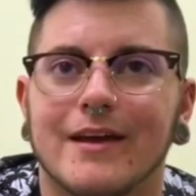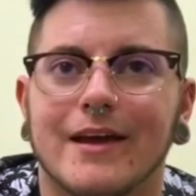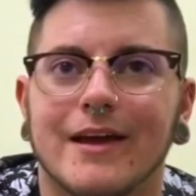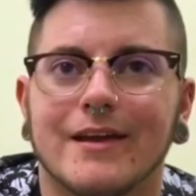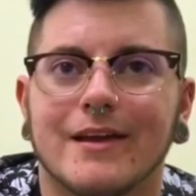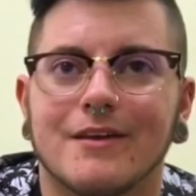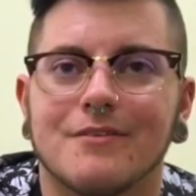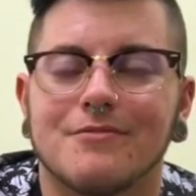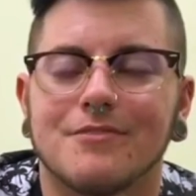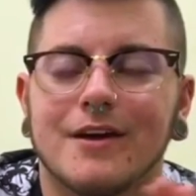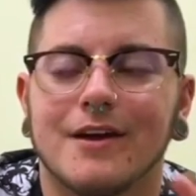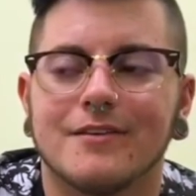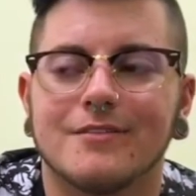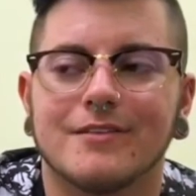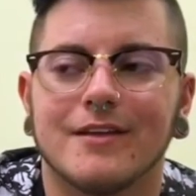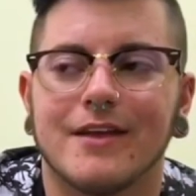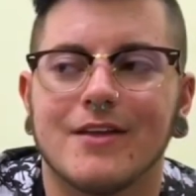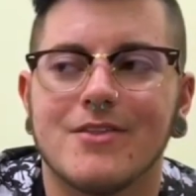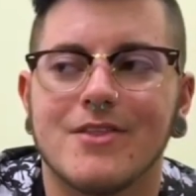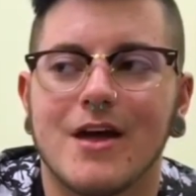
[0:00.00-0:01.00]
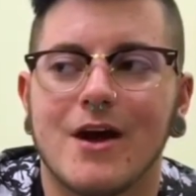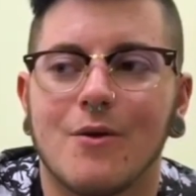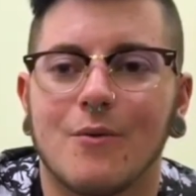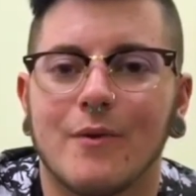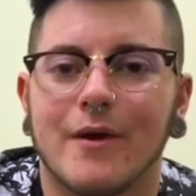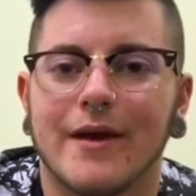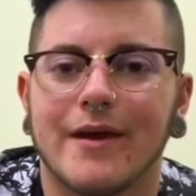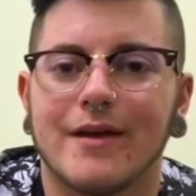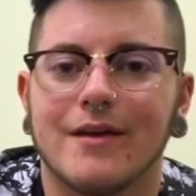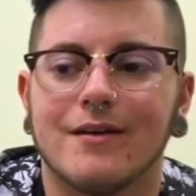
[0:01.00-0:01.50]
and I phrased it in that
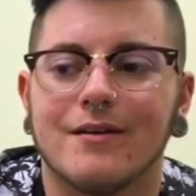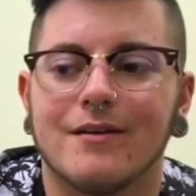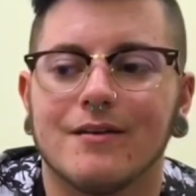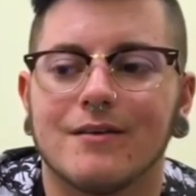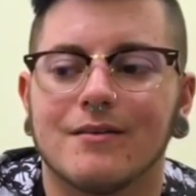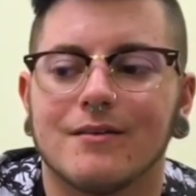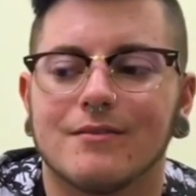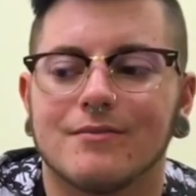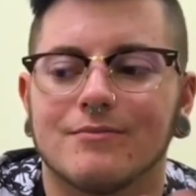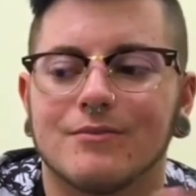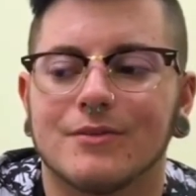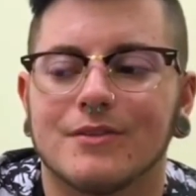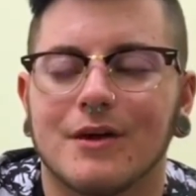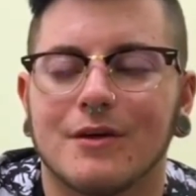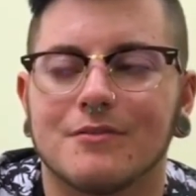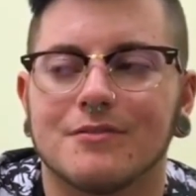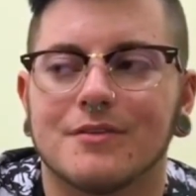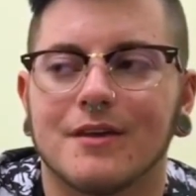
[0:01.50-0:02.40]
way without